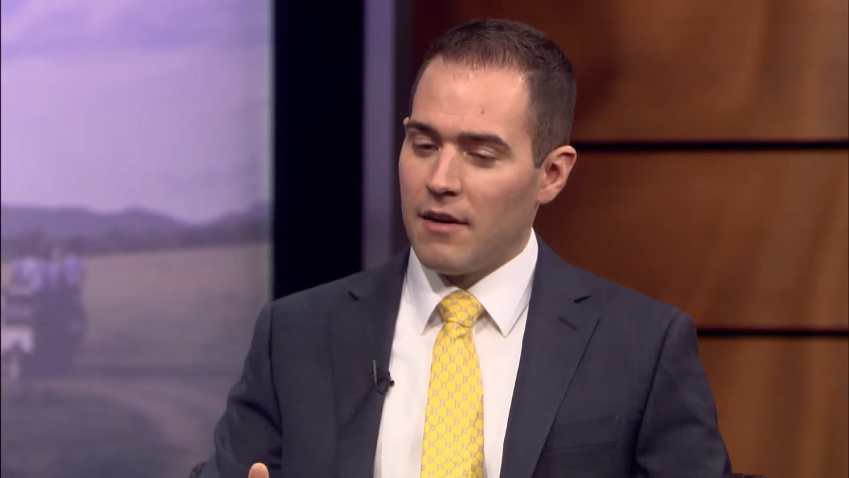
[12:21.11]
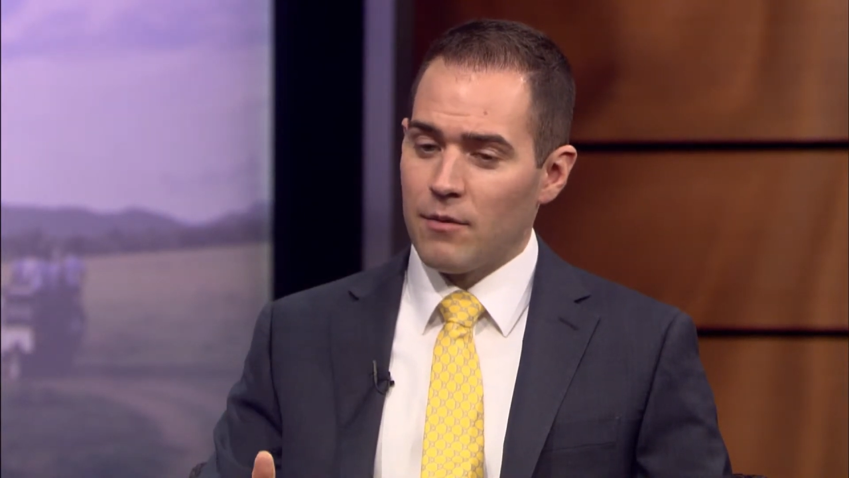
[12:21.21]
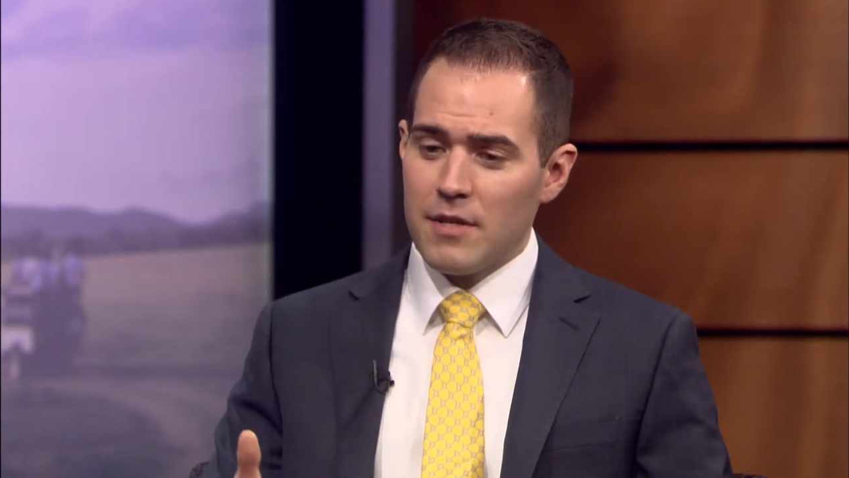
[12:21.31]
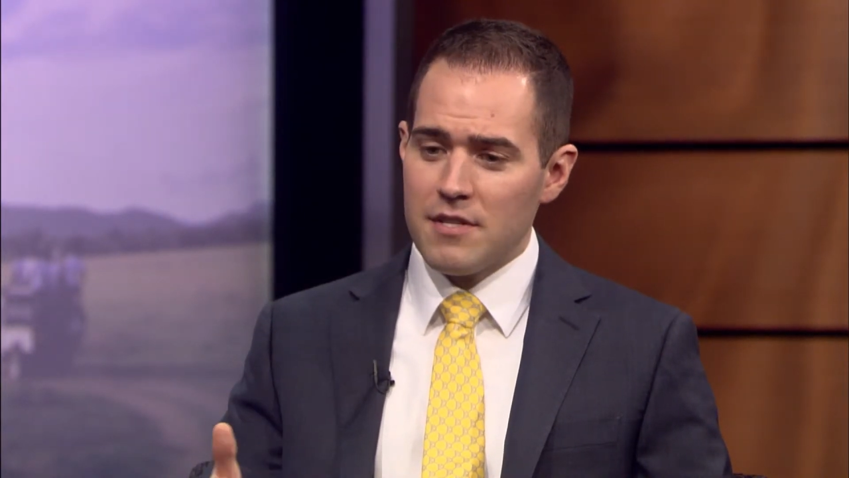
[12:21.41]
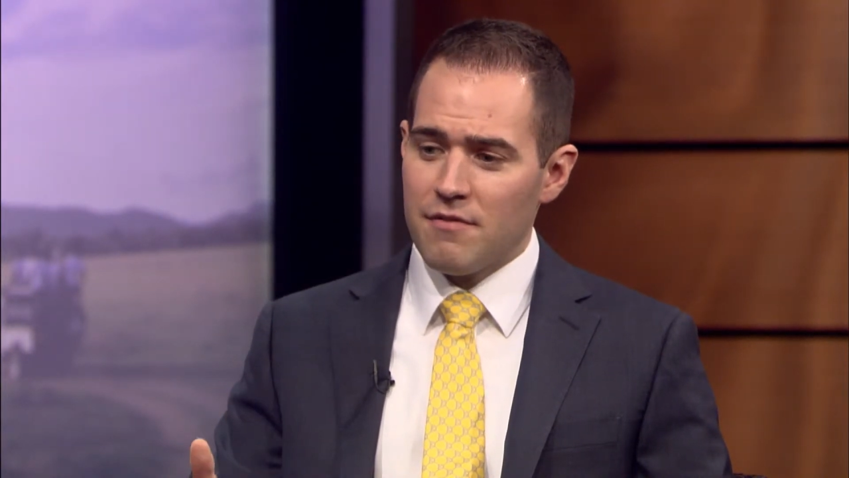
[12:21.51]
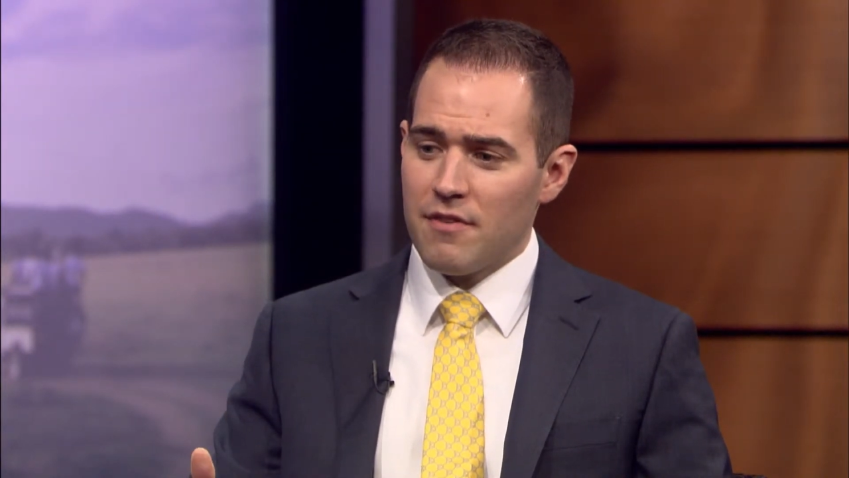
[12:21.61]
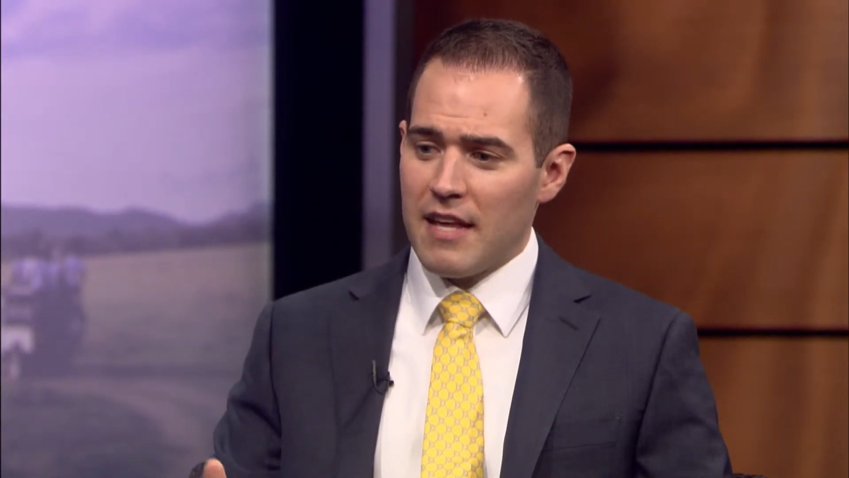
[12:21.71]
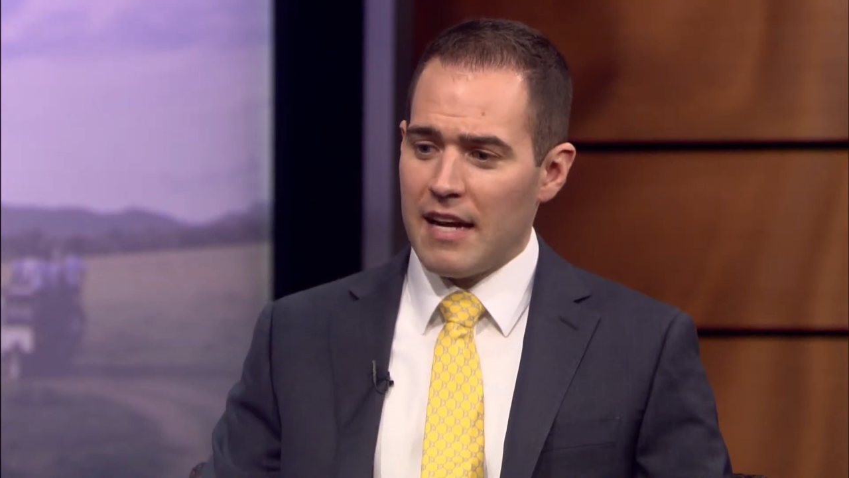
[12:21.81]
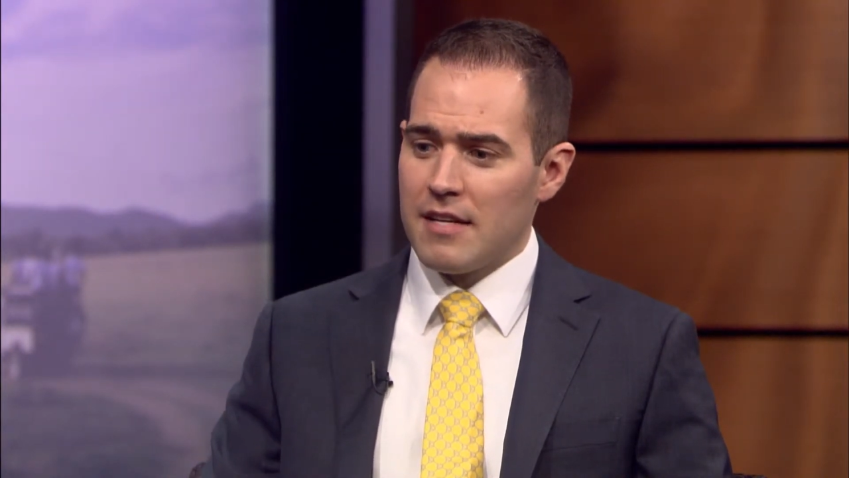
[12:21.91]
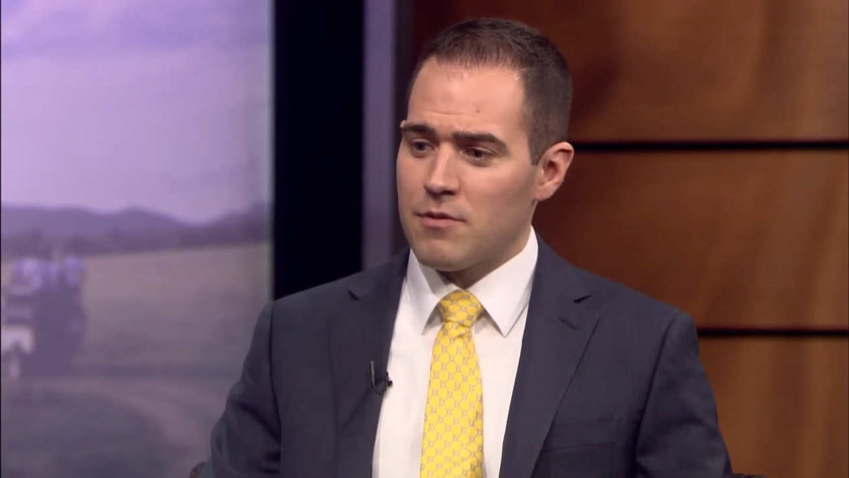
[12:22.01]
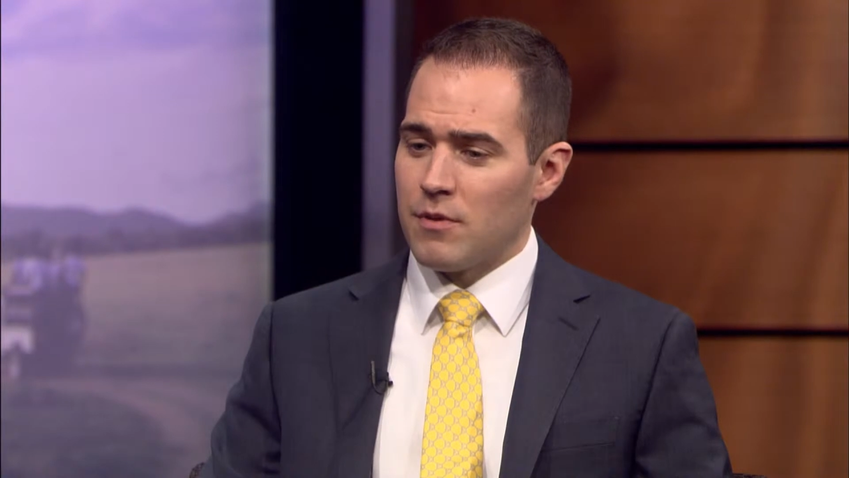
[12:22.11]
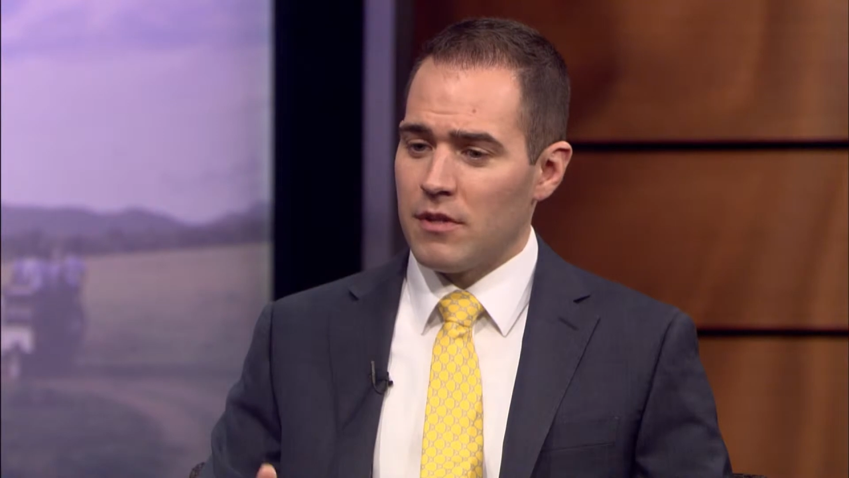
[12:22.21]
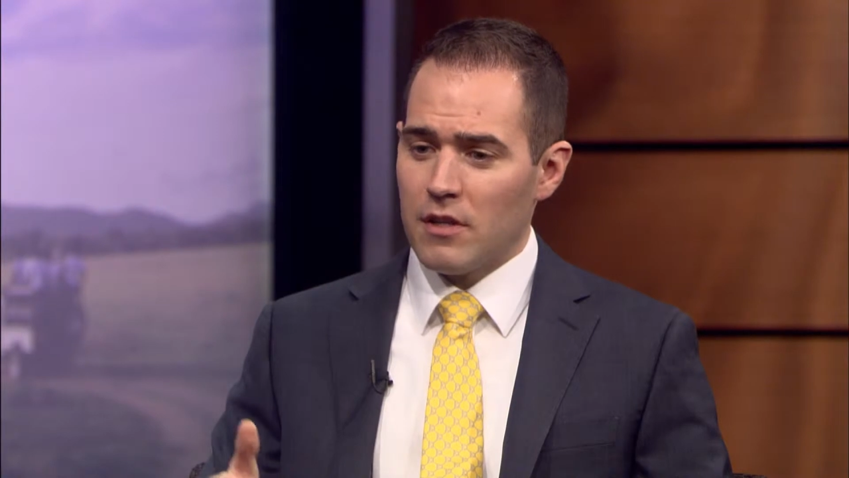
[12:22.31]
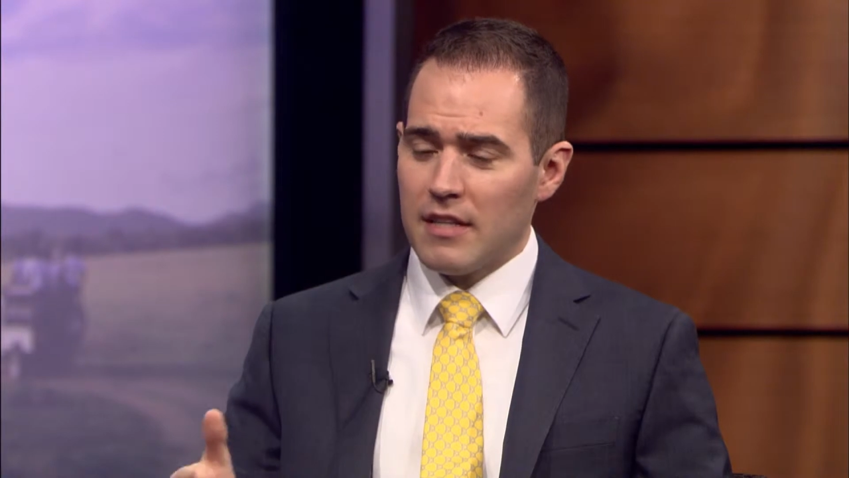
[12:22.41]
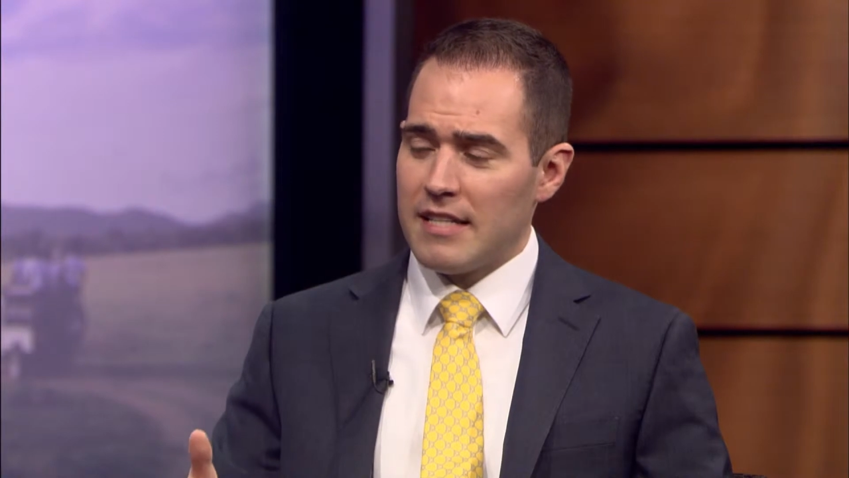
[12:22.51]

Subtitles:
The reason for that is when you look